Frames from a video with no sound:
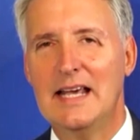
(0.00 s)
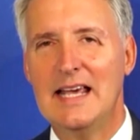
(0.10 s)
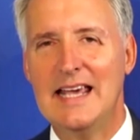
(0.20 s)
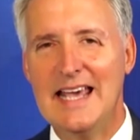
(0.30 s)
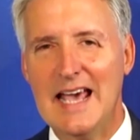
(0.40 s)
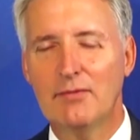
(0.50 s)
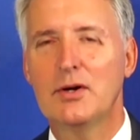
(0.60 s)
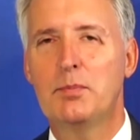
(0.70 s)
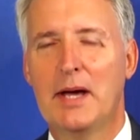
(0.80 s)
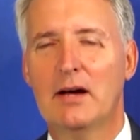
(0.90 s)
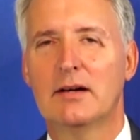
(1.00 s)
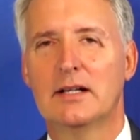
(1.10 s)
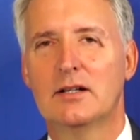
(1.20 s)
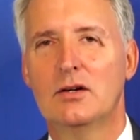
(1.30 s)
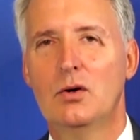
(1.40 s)
every parent
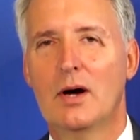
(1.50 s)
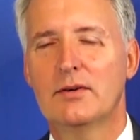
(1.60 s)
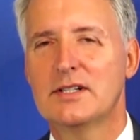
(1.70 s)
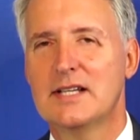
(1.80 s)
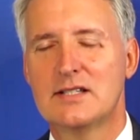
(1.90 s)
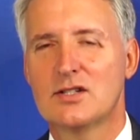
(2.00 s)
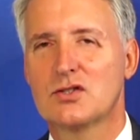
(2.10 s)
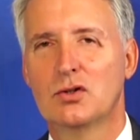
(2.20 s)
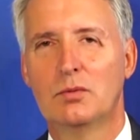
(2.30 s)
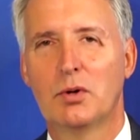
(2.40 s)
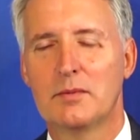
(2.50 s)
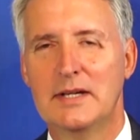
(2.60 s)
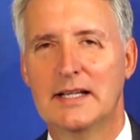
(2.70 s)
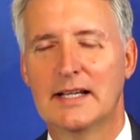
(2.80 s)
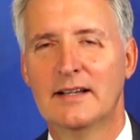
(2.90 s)
who ever attends a school board
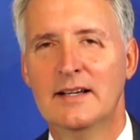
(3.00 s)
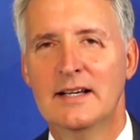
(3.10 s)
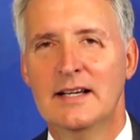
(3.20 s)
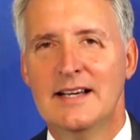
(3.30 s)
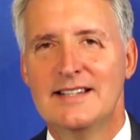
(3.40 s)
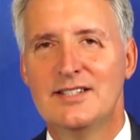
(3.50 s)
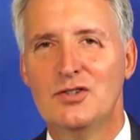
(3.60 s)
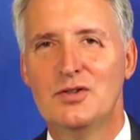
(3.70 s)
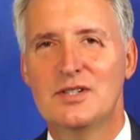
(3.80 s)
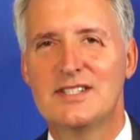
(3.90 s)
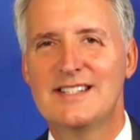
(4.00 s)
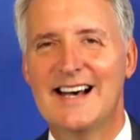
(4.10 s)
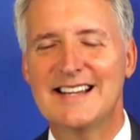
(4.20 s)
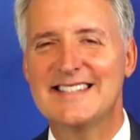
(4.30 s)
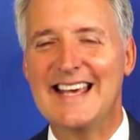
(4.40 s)
meeting to not
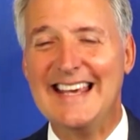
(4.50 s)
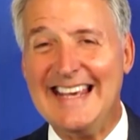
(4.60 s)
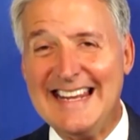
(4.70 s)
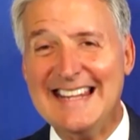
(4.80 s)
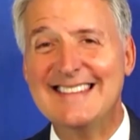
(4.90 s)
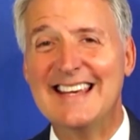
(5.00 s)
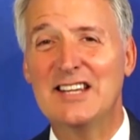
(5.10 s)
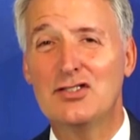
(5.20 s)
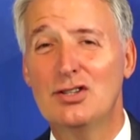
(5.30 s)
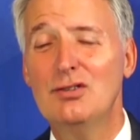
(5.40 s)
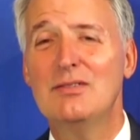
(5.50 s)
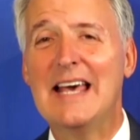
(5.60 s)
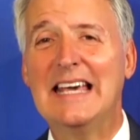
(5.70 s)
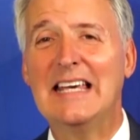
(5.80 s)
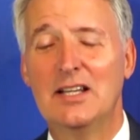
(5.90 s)
say anything too
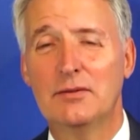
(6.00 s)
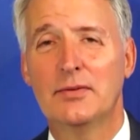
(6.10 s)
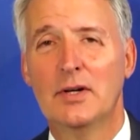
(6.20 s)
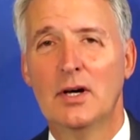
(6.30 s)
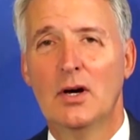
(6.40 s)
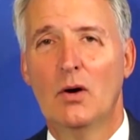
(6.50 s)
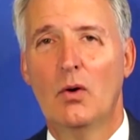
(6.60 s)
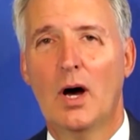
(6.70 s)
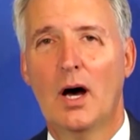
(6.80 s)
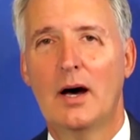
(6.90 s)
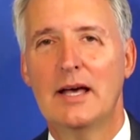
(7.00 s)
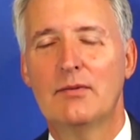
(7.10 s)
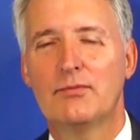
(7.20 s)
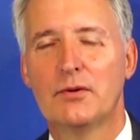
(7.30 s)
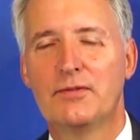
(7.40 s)
negative
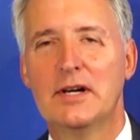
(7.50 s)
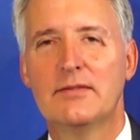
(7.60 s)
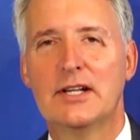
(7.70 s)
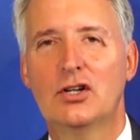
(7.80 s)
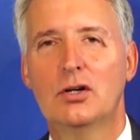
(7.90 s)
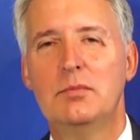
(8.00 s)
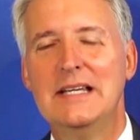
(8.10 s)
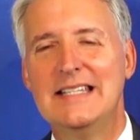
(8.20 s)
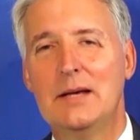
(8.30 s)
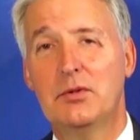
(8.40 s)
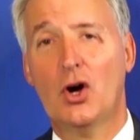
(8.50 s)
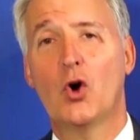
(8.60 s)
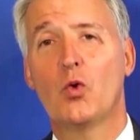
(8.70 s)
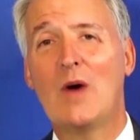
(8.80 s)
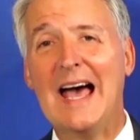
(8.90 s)
for fear that it could be deemed
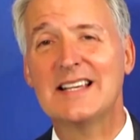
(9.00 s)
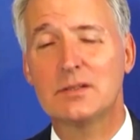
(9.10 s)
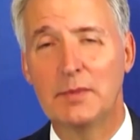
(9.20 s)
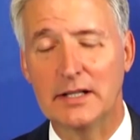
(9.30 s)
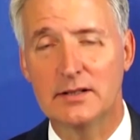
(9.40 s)
harassment